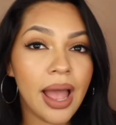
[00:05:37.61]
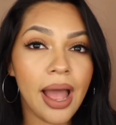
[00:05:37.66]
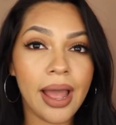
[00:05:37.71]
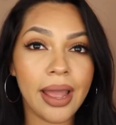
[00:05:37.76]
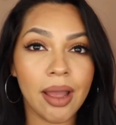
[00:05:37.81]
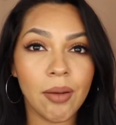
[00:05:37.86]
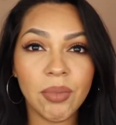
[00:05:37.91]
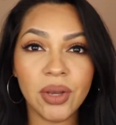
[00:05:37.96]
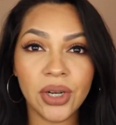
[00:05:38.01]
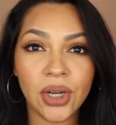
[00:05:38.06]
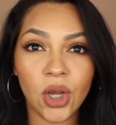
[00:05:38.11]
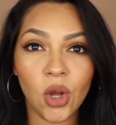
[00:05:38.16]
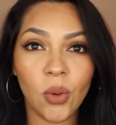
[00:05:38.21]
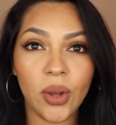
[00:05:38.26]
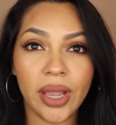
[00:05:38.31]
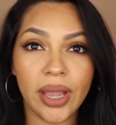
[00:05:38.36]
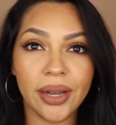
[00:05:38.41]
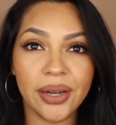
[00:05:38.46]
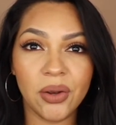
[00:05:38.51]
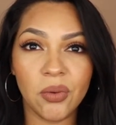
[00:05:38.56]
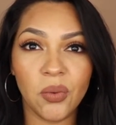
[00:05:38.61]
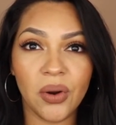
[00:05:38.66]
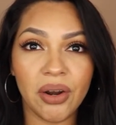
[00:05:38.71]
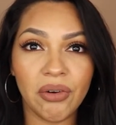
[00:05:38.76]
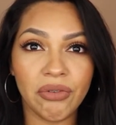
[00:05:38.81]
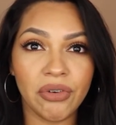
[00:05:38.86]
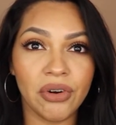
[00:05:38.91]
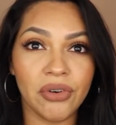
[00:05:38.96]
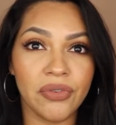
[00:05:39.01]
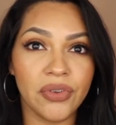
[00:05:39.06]
I am gonna go ahead and
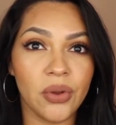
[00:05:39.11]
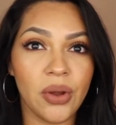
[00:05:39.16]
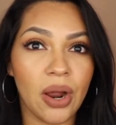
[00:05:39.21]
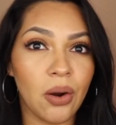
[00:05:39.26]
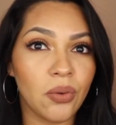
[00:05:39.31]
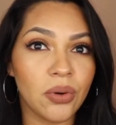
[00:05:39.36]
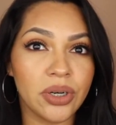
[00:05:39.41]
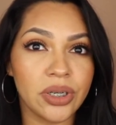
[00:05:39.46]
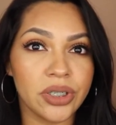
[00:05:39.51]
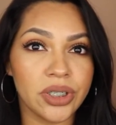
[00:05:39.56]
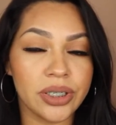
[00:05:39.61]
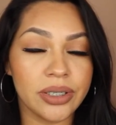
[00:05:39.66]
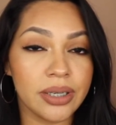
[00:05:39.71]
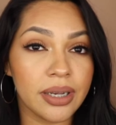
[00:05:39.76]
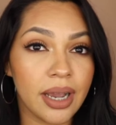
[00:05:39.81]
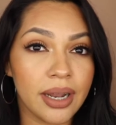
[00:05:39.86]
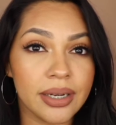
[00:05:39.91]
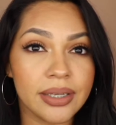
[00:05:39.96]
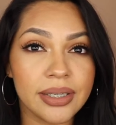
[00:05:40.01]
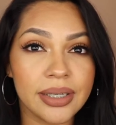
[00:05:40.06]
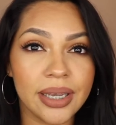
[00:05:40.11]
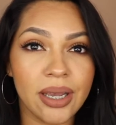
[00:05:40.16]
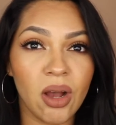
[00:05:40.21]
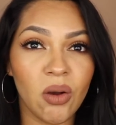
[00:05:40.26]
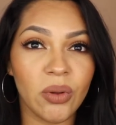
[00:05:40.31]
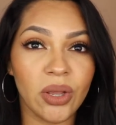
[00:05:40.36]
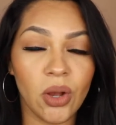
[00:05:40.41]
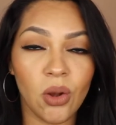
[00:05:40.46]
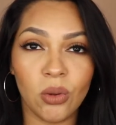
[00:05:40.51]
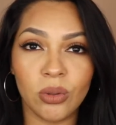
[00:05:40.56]
wear it for a few hours just to kind of see
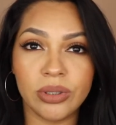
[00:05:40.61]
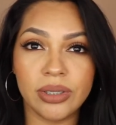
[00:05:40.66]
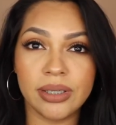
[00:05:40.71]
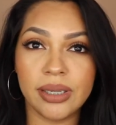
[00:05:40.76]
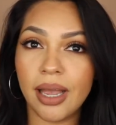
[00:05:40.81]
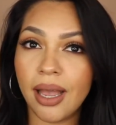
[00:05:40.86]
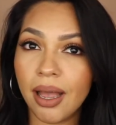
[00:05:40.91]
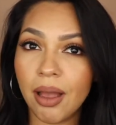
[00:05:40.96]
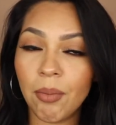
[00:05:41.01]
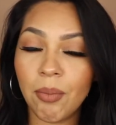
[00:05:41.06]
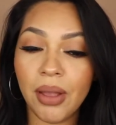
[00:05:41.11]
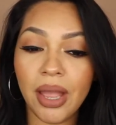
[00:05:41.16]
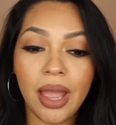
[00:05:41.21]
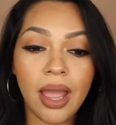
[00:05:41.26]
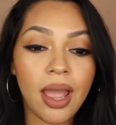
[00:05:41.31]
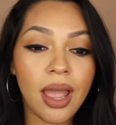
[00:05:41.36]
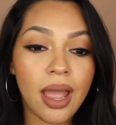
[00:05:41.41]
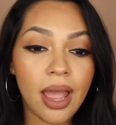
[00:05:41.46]
how it holds up.